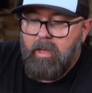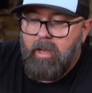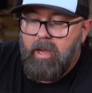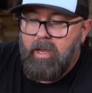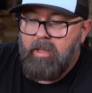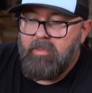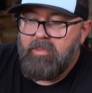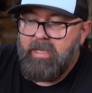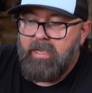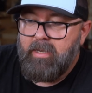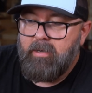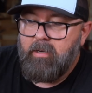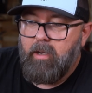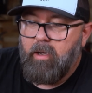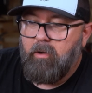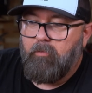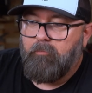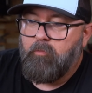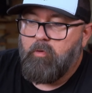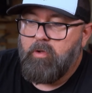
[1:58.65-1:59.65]
And then
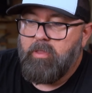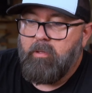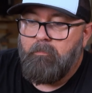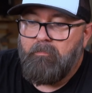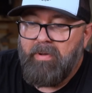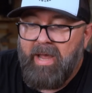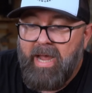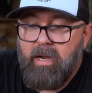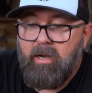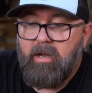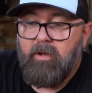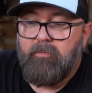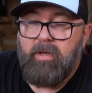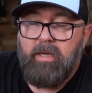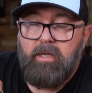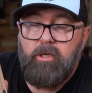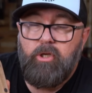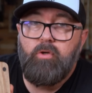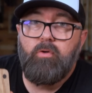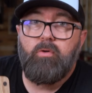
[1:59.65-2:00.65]
for the back of
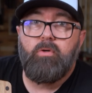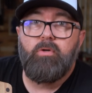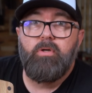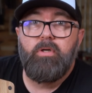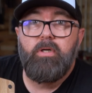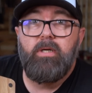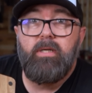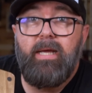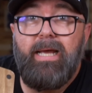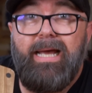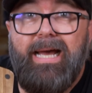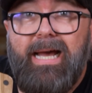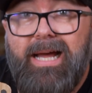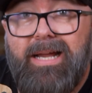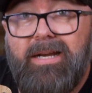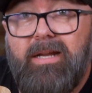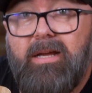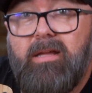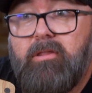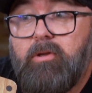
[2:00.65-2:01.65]
it, you could
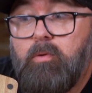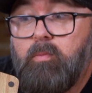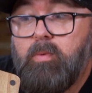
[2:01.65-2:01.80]
add the